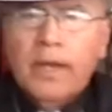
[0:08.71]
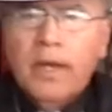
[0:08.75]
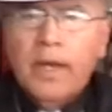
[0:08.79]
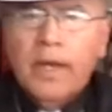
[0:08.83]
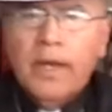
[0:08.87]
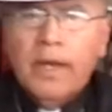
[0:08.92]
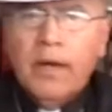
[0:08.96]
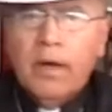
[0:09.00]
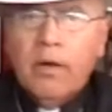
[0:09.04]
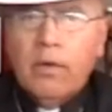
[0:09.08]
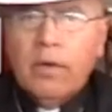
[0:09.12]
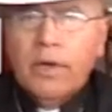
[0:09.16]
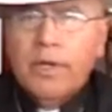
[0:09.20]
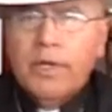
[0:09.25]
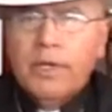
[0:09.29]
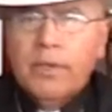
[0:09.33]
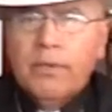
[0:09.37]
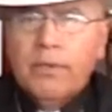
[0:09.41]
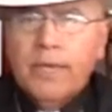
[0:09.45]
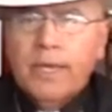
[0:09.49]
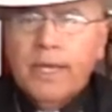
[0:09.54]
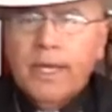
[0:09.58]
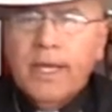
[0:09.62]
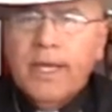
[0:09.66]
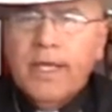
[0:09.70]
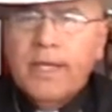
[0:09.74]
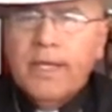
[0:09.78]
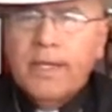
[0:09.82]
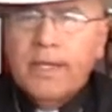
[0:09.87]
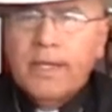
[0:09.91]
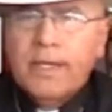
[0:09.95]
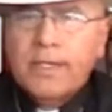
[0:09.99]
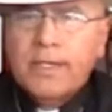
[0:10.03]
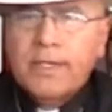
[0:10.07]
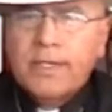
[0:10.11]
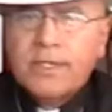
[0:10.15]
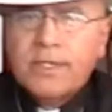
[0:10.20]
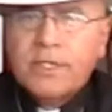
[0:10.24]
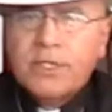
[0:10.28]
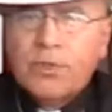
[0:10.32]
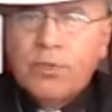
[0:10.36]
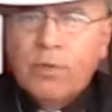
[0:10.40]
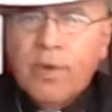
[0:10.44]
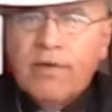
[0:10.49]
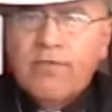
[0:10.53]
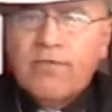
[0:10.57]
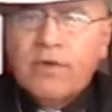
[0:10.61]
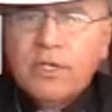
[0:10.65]
And how are you again? This is
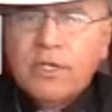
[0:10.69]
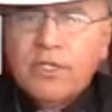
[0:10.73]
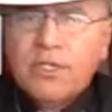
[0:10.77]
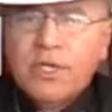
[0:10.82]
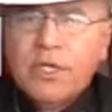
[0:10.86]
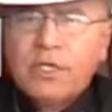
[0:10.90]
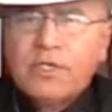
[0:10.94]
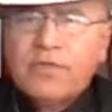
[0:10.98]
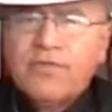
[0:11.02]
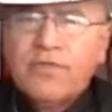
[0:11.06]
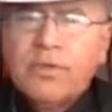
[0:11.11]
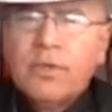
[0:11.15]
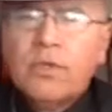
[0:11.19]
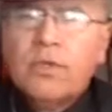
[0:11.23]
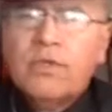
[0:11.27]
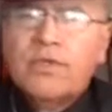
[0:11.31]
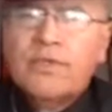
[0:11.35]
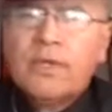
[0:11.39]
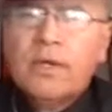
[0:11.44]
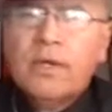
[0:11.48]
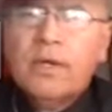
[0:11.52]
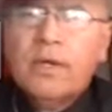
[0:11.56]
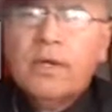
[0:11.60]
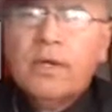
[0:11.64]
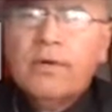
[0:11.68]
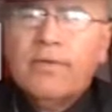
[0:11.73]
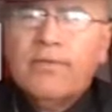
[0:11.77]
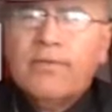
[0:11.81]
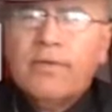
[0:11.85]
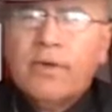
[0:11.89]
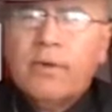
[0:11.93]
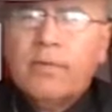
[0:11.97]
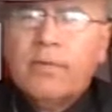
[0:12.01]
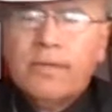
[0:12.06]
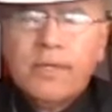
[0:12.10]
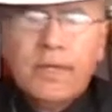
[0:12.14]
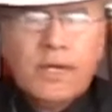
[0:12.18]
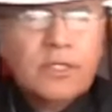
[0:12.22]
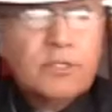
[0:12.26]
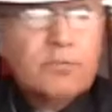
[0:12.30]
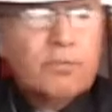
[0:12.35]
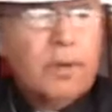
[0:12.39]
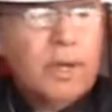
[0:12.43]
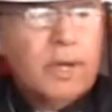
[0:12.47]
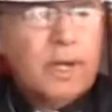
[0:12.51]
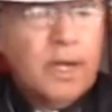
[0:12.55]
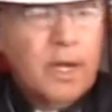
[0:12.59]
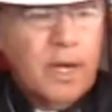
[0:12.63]
Reverend Jess Foglesong from
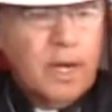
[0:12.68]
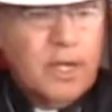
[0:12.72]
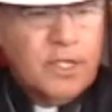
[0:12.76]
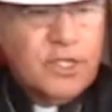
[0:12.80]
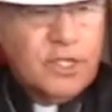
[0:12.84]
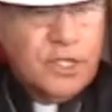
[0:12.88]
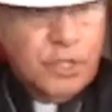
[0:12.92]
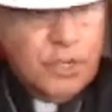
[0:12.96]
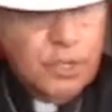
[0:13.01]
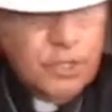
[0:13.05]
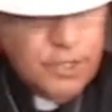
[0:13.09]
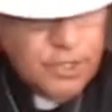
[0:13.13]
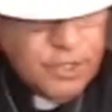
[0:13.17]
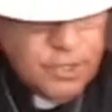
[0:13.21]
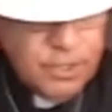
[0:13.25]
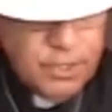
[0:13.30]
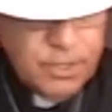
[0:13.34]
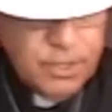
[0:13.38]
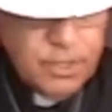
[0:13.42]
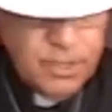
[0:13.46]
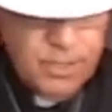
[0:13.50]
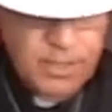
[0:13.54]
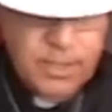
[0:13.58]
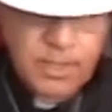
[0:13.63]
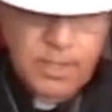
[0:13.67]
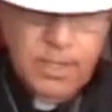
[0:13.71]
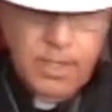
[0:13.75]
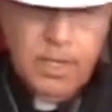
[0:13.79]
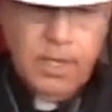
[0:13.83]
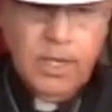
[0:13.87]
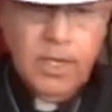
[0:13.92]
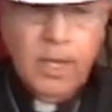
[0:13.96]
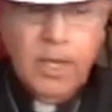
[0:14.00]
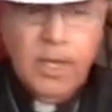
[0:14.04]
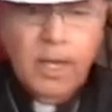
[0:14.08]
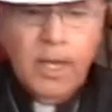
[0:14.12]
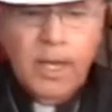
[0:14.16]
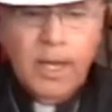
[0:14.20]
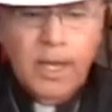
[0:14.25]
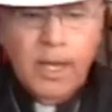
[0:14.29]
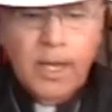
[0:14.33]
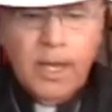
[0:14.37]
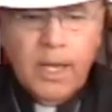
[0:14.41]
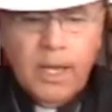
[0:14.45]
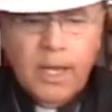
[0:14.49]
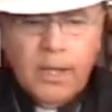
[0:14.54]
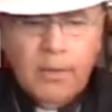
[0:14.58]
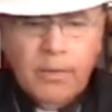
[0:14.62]
Touched by God Church.
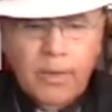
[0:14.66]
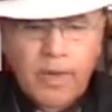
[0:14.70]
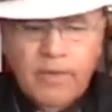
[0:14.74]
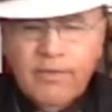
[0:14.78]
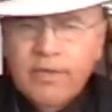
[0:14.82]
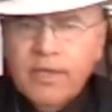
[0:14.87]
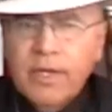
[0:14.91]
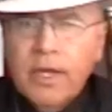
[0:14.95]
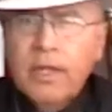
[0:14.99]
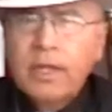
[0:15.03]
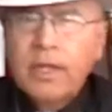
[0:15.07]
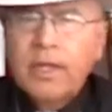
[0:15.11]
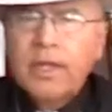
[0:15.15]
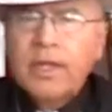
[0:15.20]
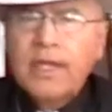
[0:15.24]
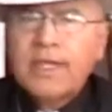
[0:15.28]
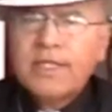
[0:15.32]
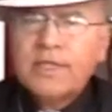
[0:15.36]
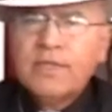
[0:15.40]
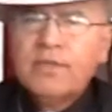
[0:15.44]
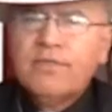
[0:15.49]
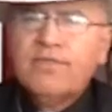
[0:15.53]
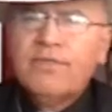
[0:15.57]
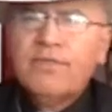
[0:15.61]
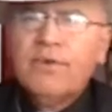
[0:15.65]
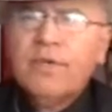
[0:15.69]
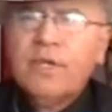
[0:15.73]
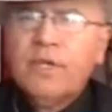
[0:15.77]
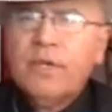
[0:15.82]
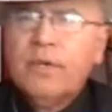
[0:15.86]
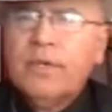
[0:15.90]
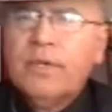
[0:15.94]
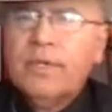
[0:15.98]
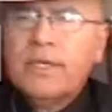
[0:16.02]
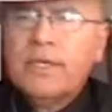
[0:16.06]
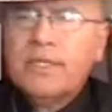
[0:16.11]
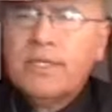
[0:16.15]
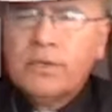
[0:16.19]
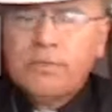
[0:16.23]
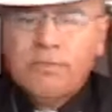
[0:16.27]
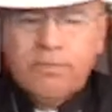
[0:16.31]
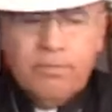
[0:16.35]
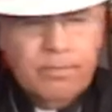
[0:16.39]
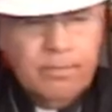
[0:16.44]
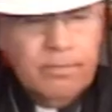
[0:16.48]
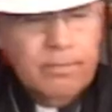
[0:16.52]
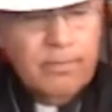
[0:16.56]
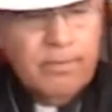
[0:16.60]
And we have another lesson for you, and it's a
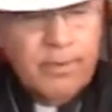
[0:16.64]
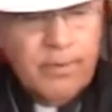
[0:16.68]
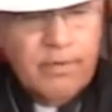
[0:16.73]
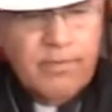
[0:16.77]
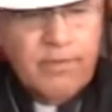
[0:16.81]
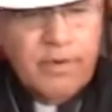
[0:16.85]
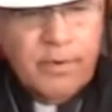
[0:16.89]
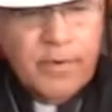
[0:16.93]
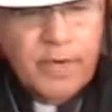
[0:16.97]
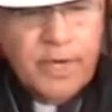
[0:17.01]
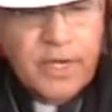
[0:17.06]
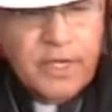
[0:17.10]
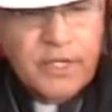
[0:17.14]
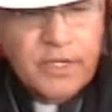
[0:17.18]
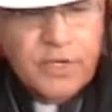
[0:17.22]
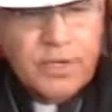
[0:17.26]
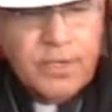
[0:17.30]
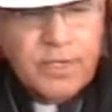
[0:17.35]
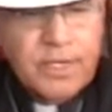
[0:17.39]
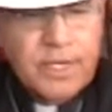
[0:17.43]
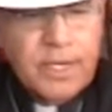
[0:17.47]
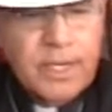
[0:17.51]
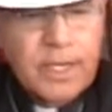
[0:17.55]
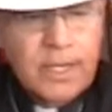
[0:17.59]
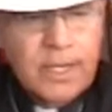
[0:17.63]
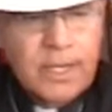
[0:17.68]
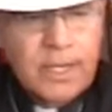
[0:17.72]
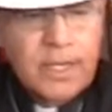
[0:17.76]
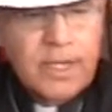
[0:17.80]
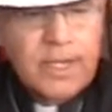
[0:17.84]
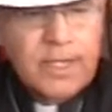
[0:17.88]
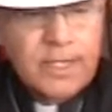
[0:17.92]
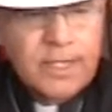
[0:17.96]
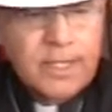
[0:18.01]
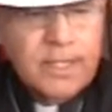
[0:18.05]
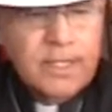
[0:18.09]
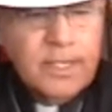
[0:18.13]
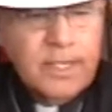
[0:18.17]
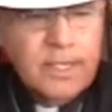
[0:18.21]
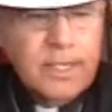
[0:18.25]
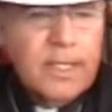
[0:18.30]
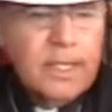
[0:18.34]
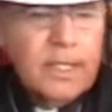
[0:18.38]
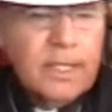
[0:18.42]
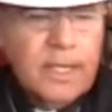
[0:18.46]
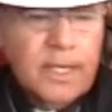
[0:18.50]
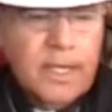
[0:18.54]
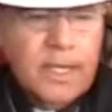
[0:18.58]
very interesting lesson.
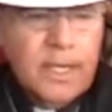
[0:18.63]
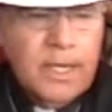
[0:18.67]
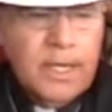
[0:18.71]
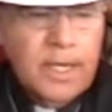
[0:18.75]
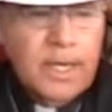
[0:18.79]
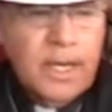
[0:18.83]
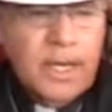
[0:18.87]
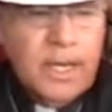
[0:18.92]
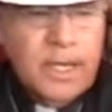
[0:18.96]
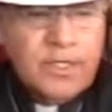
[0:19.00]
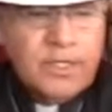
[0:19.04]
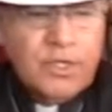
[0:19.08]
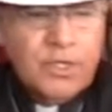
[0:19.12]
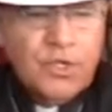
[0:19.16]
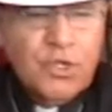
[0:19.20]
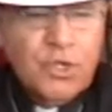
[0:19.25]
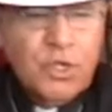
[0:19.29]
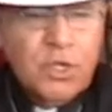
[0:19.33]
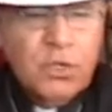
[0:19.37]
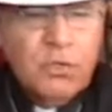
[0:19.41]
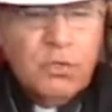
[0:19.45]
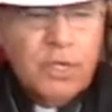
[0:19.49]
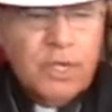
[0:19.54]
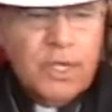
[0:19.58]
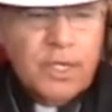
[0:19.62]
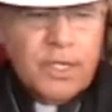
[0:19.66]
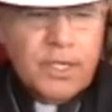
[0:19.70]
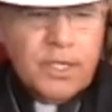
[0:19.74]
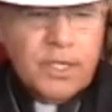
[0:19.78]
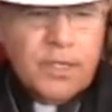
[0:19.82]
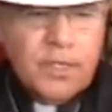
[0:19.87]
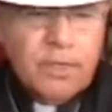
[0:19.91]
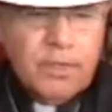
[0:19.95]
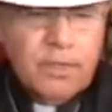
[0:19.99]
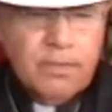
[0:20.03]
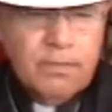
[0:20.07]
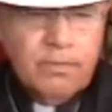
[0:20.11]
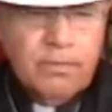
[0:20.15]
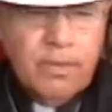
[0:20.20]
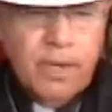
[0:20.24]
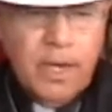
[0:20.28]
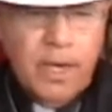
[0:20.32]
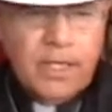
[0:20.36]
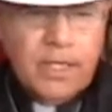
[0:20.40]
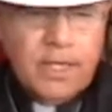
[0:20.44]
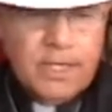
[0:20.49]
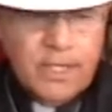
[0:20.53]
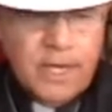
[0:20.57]
It has to do with
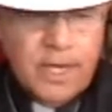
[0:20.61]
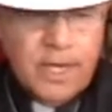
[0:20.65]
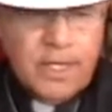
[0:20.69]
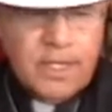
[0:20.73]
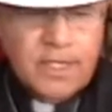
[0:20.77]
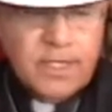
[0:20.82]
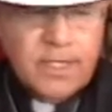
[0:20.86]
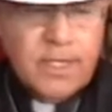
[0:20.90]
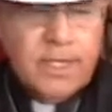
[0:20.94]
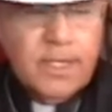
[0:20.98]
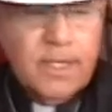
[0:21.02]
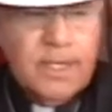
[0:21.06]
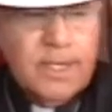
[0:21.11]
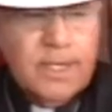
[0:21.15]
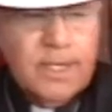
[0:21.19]
politics.